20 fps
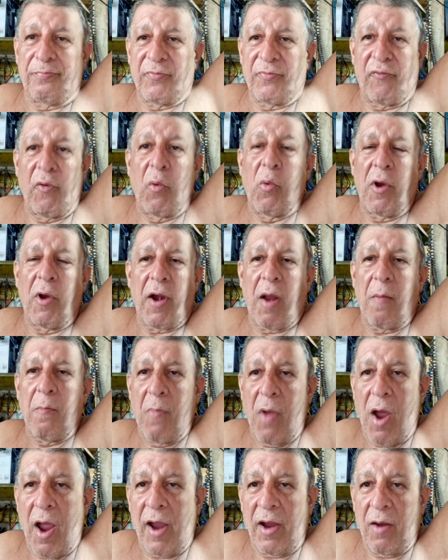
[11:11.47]
for what
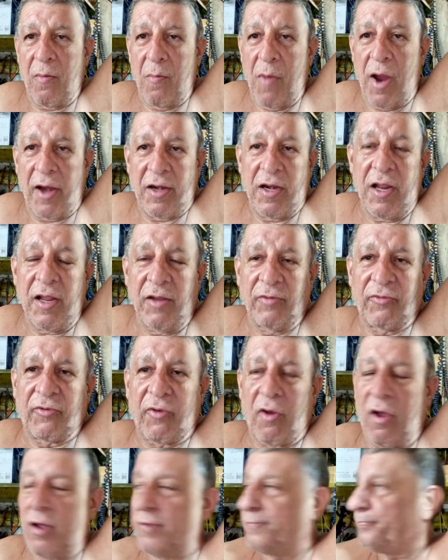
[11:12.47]
my needs
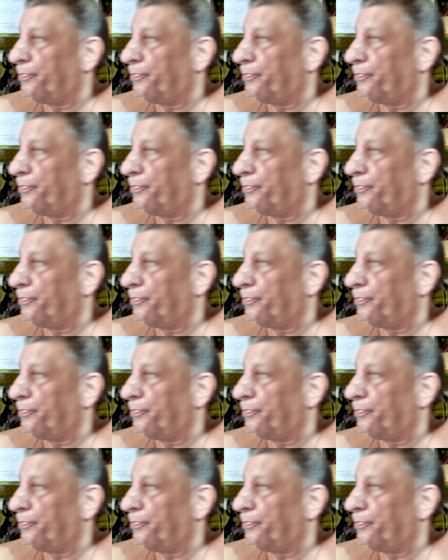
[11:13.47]
are.